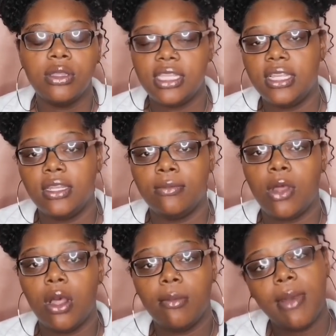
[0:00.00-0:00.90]

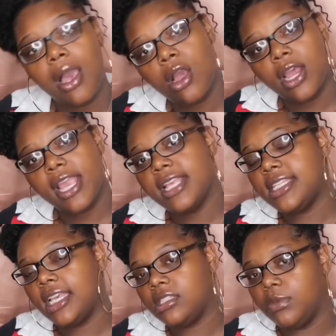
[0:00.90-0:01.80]
Then my RA
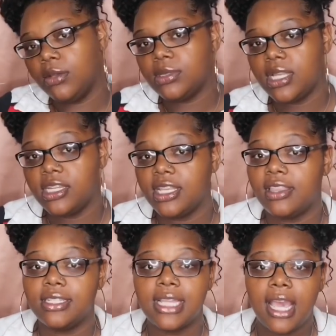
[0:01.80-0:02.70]
takes me upstairs.
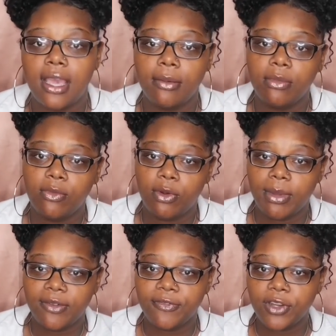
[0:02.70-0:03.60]
At the time with
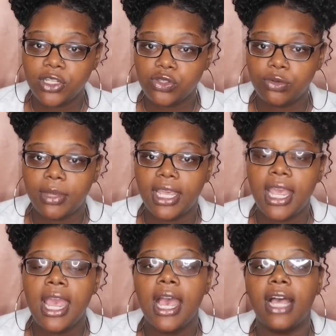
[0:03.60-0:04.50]
my first roommate,
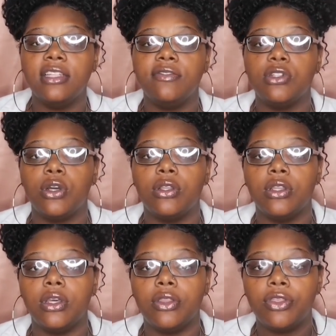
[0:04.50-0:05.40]
I lived on
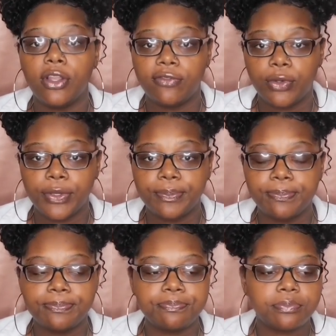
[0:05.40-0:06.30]
the 3rd floor.
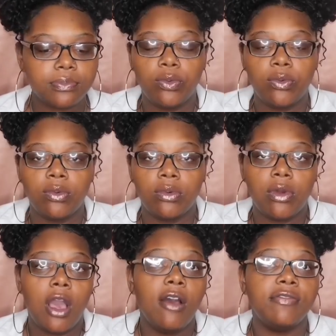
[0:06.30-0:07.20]

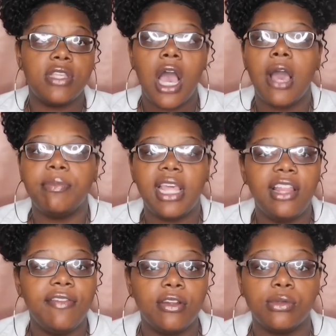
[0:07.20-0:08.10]
Off top, the
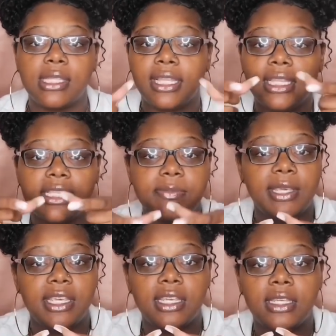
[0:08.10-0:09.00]
elevator was like this
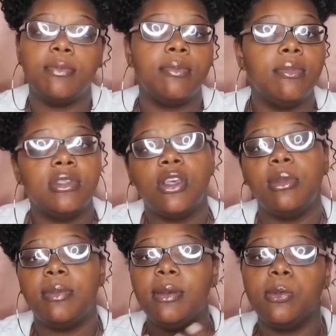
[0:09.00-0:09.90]
big. So
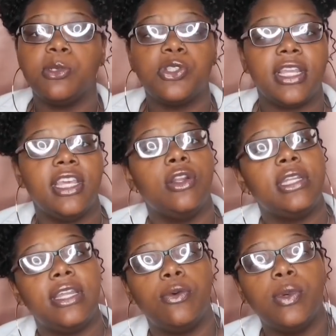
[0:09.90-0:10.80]
many people was trying to get on
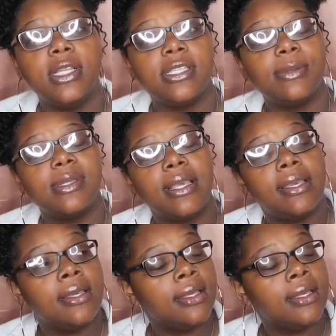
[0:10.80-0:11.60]
there at once. I was like,